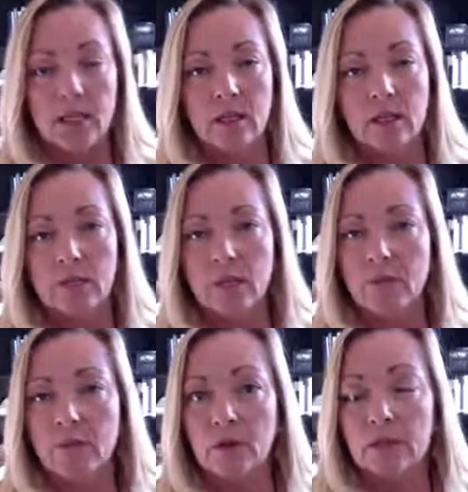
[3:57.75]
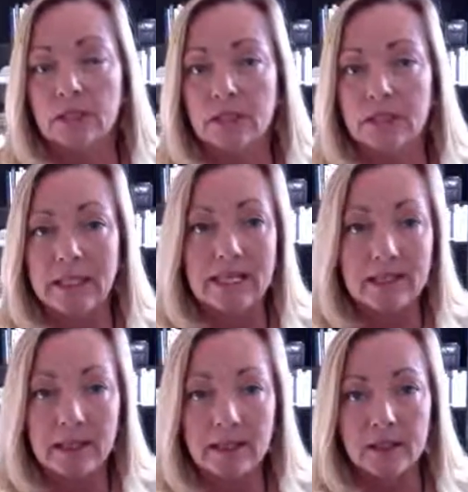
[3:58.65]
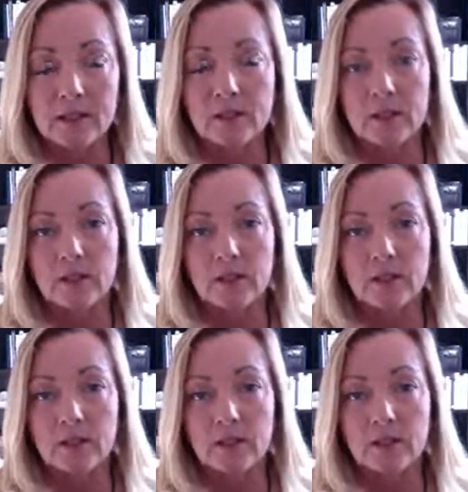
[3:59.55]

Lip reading: because some of it was date sensitive and